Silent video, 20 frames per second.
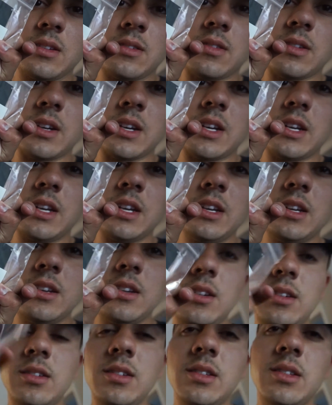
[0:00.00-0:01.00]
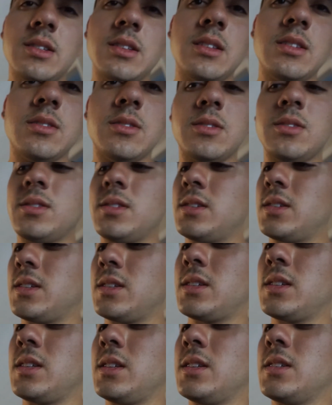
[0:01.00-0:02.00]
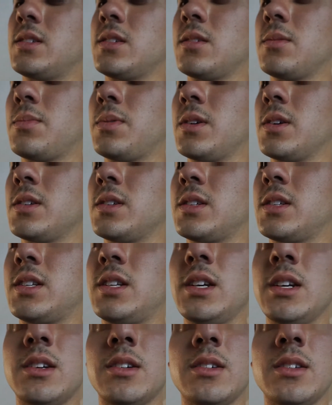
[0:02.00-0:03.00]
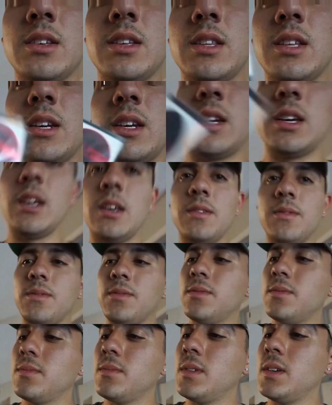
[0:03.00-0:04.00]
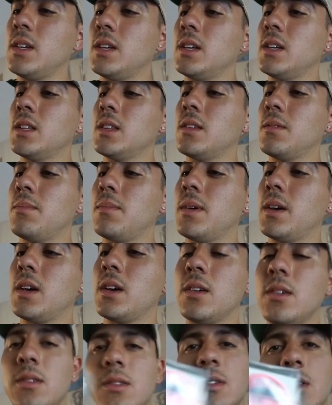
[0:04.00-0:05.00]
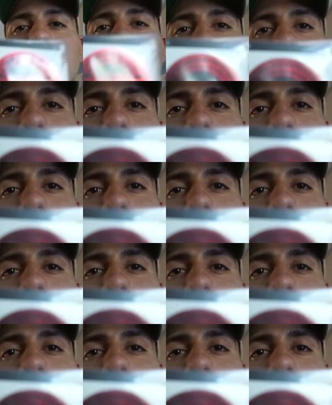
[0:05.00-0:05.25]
right here is the little Nissan Parts sticker that they gave me in the mail as